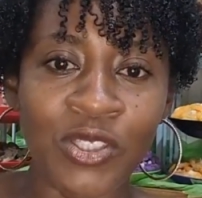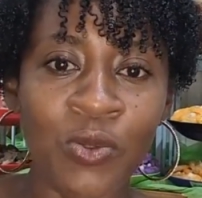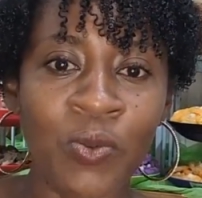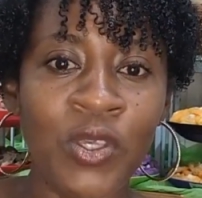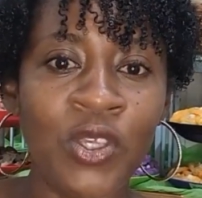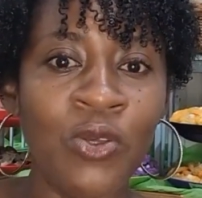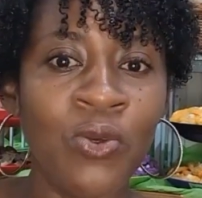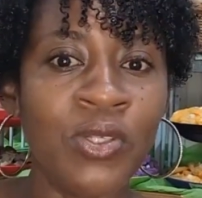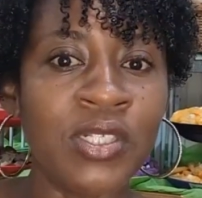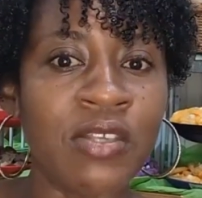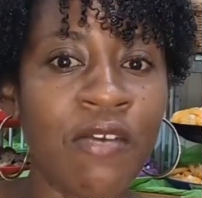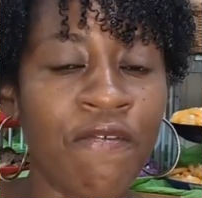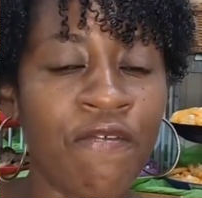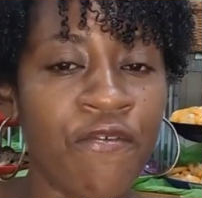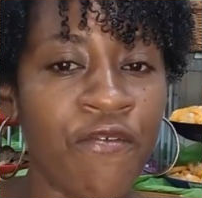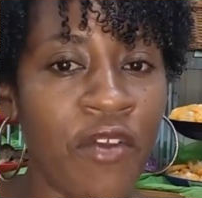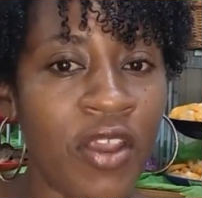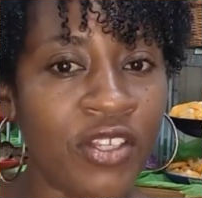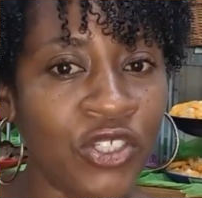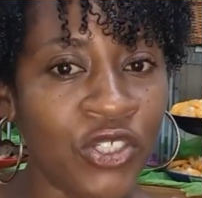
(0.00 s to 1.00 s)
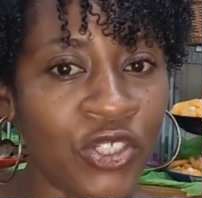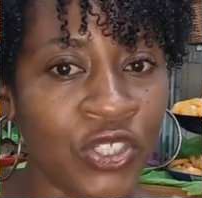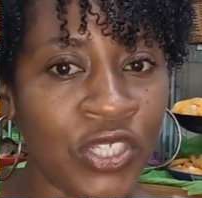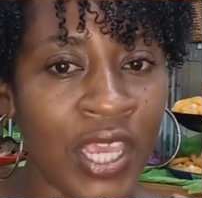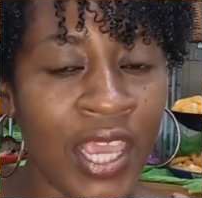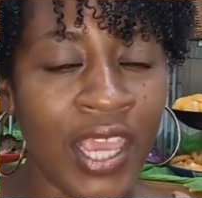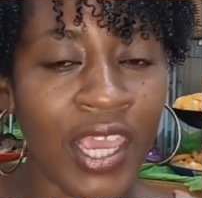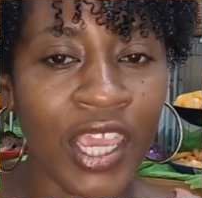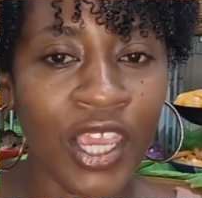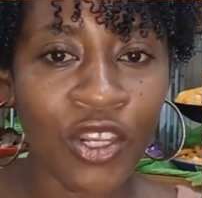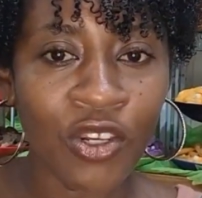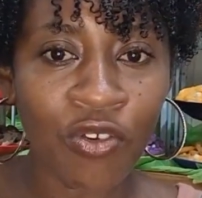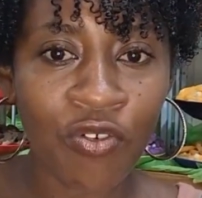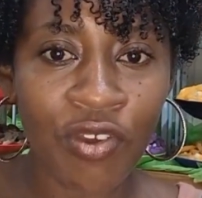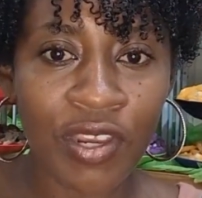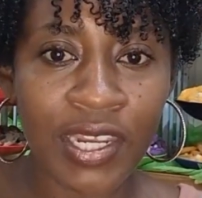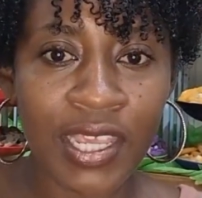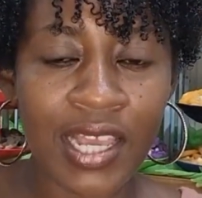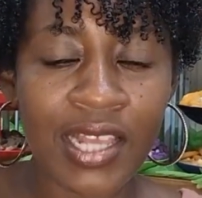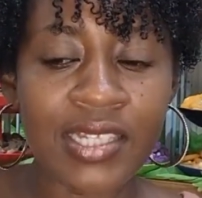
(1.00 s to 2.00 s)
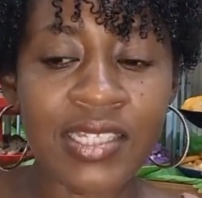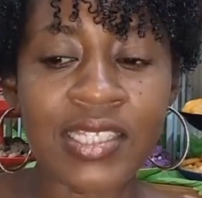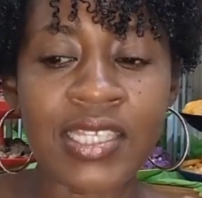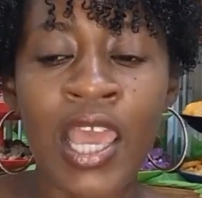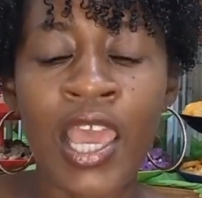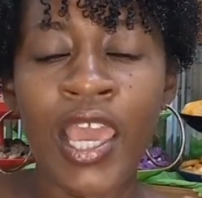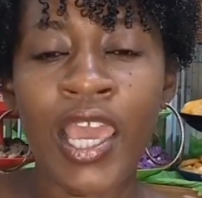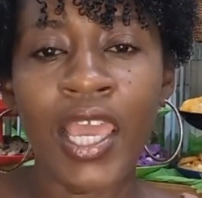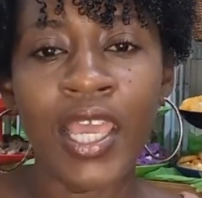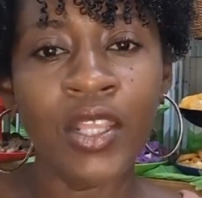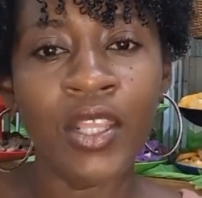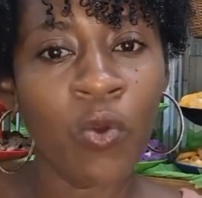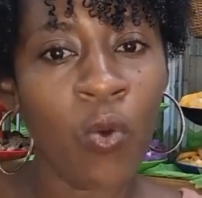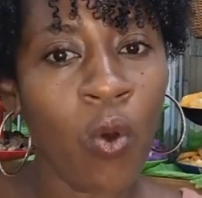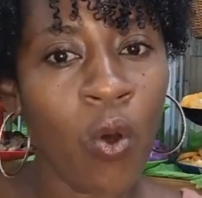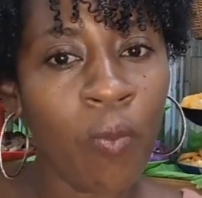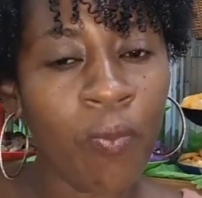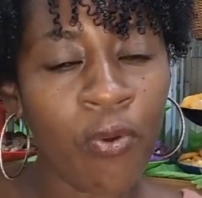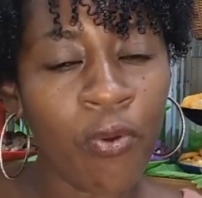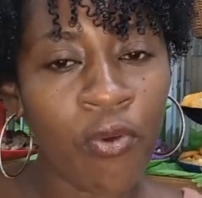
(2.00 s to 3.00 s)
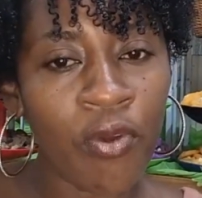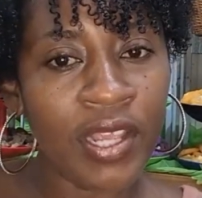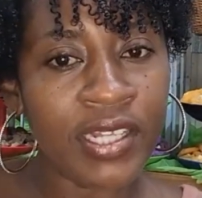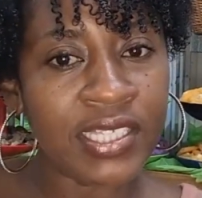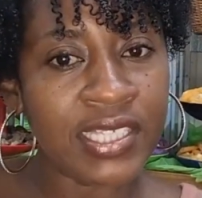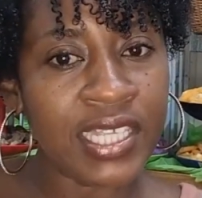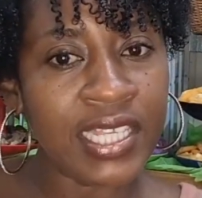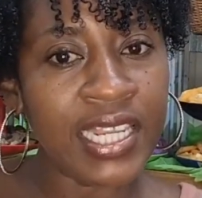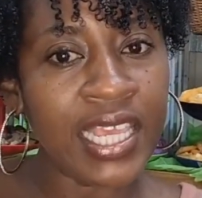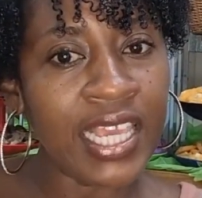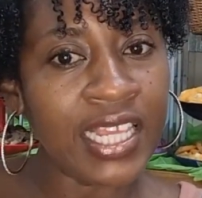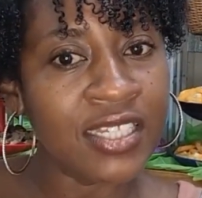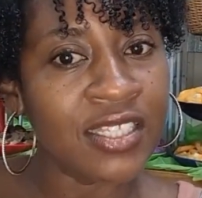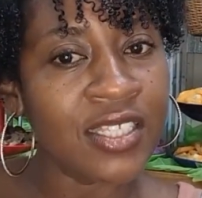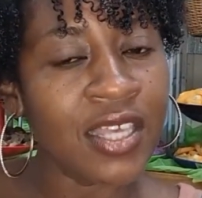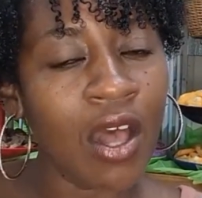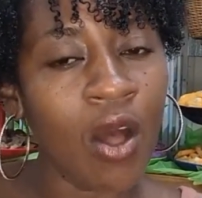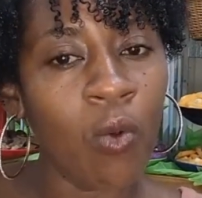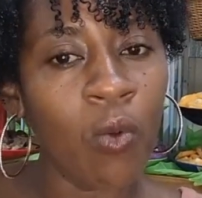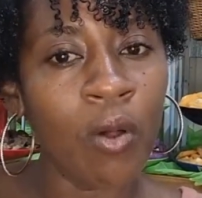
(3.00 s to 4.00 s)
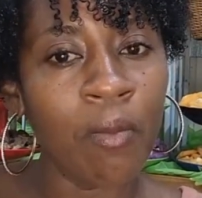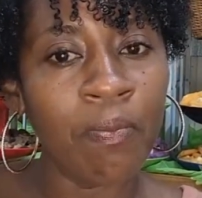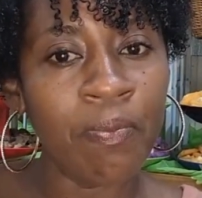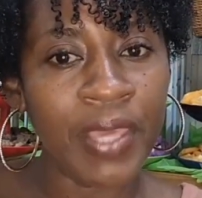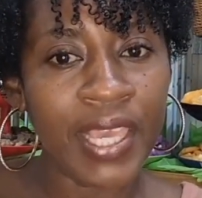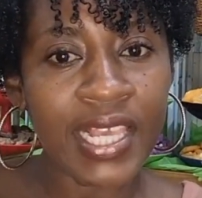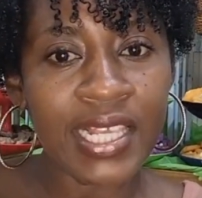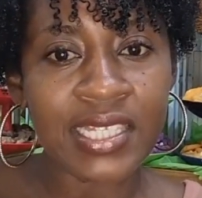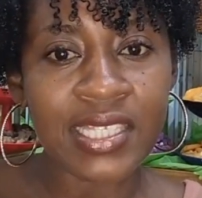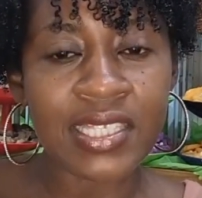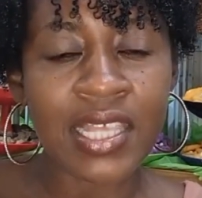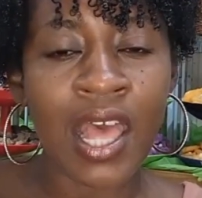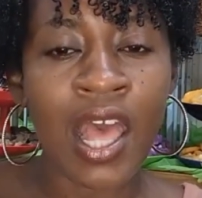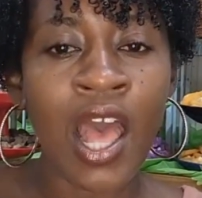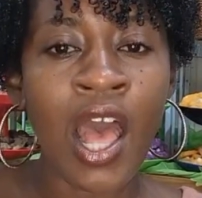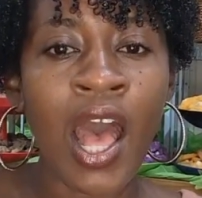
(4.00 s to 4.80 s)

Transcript: So we use fresh ingredients, incorporate it into our base,